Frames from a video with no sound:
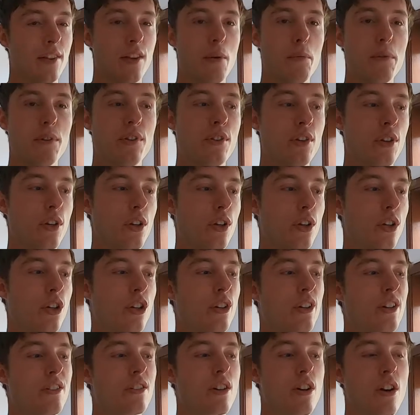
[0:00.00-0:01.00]
Number
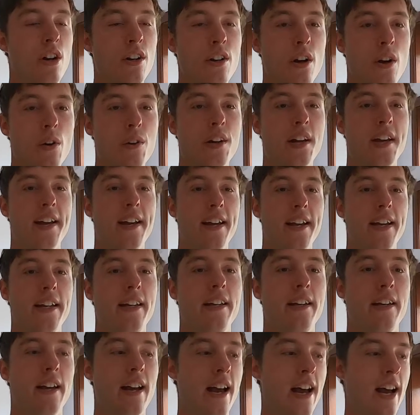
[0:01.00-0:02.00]
two, it's got an
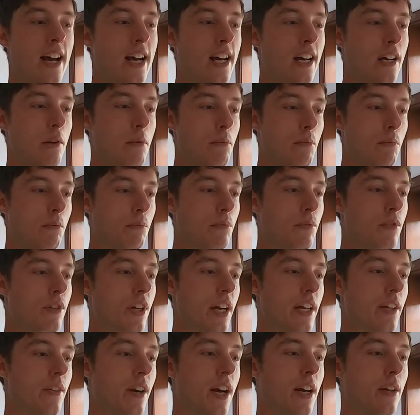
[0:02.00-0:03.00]
okay
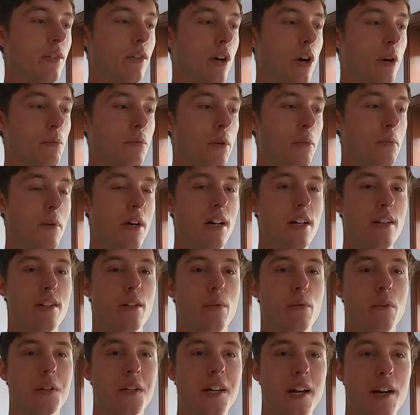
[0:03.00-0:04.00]
Siteground
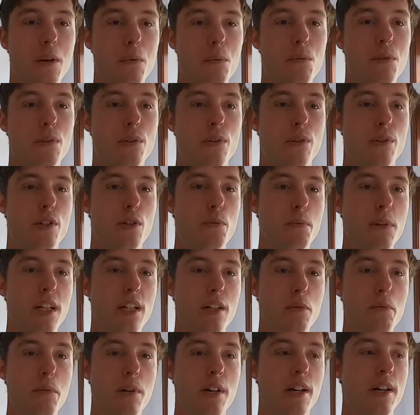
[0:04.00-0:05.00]
optimizer which helps you
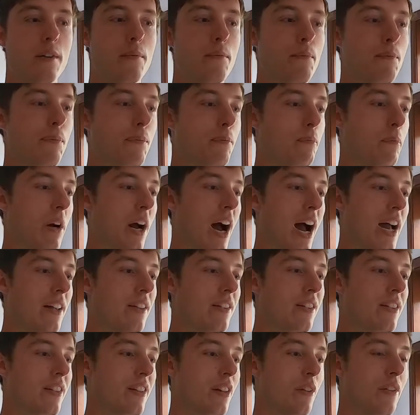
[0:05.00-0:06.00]
speed a bit, but I
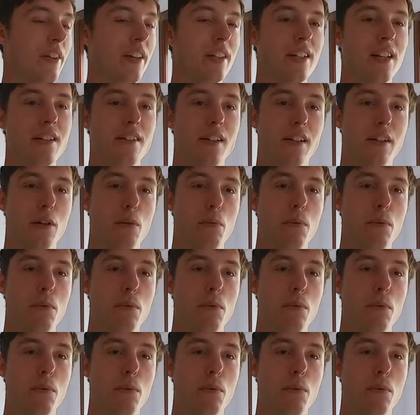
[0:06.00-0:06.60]
still think that's a little